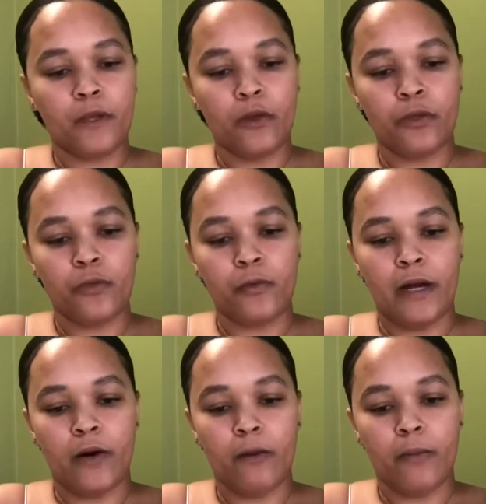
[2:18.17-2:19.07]

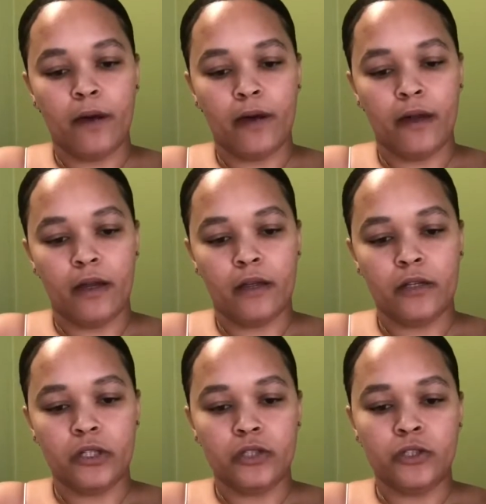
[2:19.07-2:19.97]
throughout my
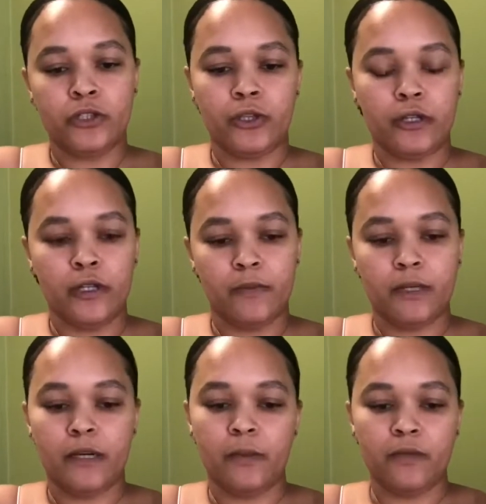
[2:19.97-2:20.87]
journey of
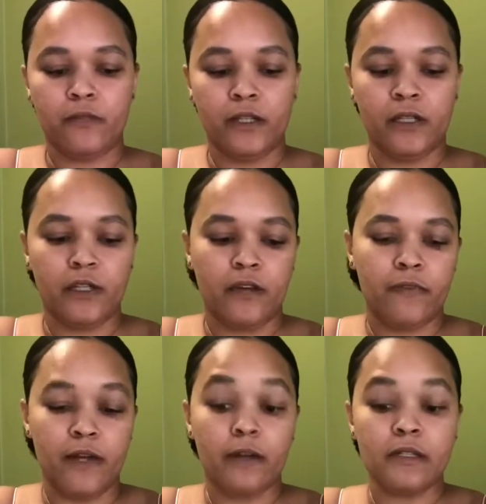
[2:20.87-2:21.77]
becoming vegan, I
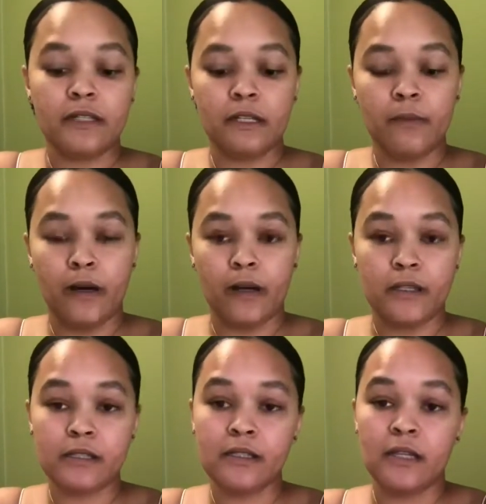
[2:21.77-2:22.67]
found
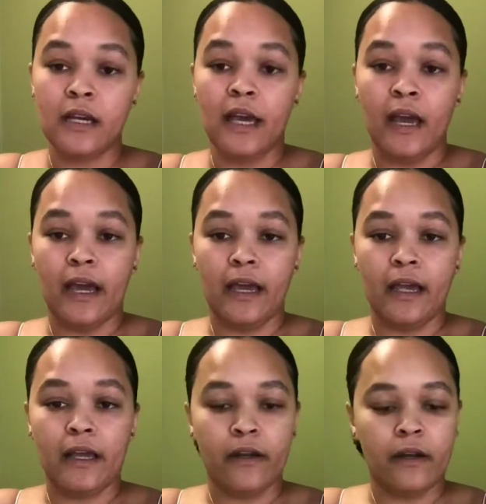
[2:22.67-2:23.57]
CMOS.
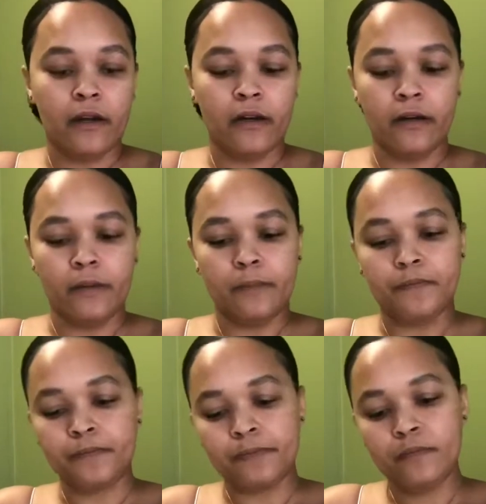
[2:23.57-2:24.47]
And
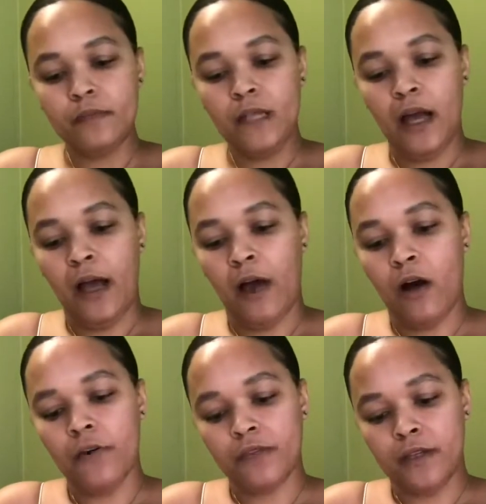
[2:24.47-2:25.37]
I
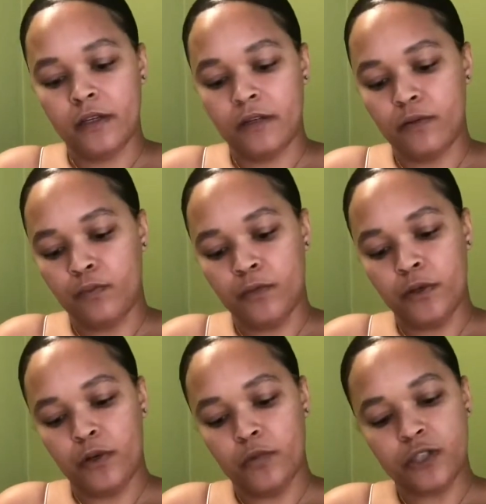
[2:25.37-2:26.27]
often, you
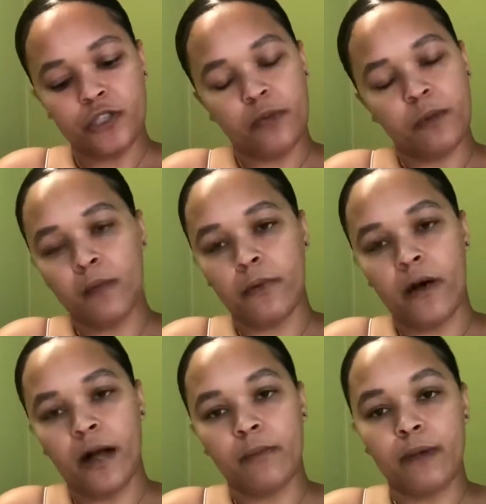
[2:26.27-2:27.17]
know, would show people
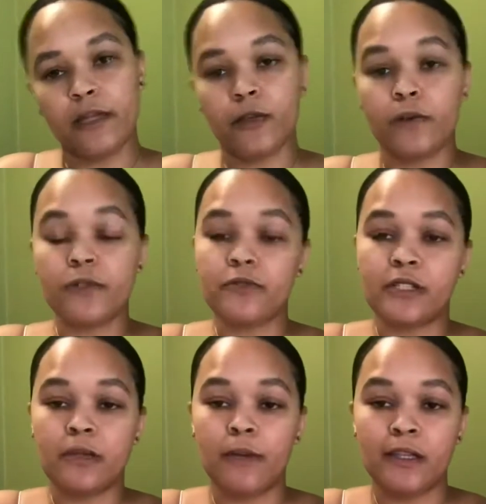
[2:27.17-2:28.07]
how to make their own
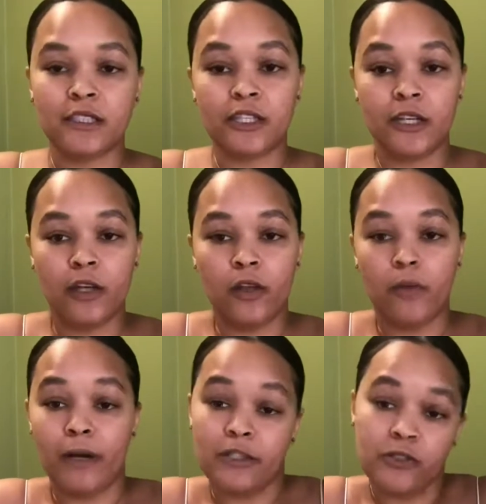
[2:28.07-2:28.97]
CMOS gel on
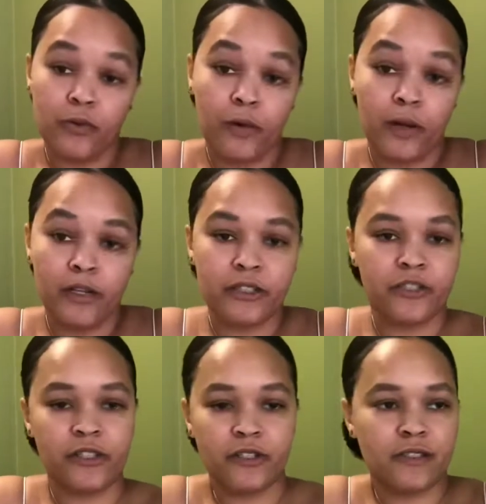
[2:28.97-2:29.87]
my stories,
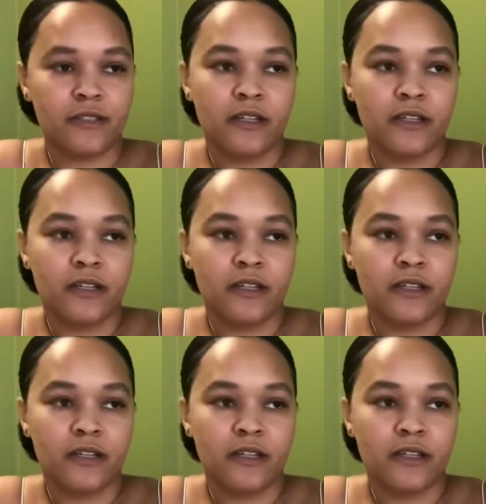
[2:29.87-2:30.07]
just